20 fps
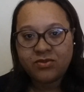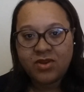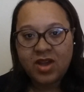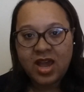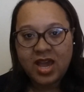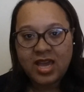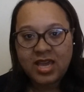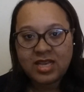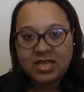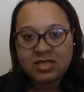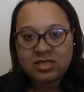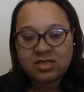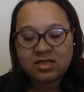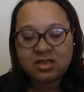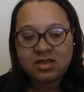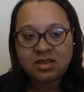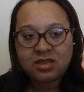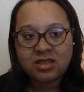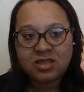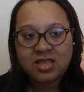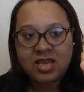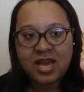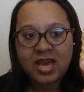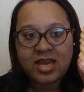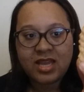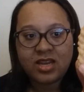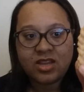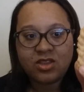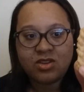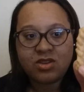fries
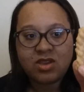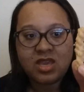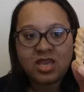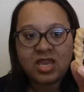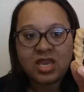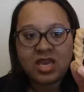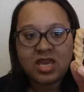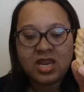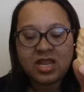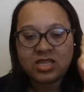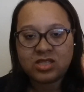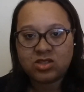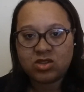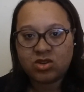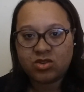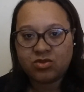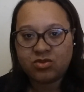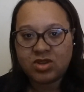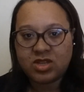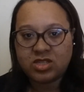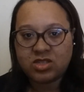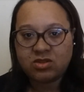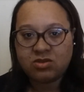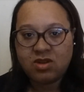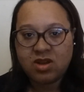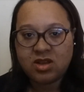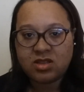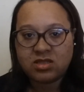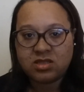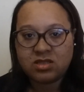that you can get at certain
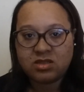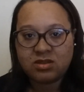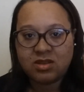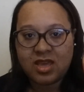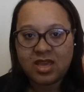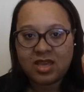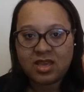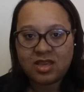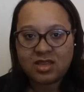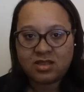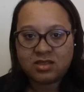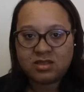restaurants. Like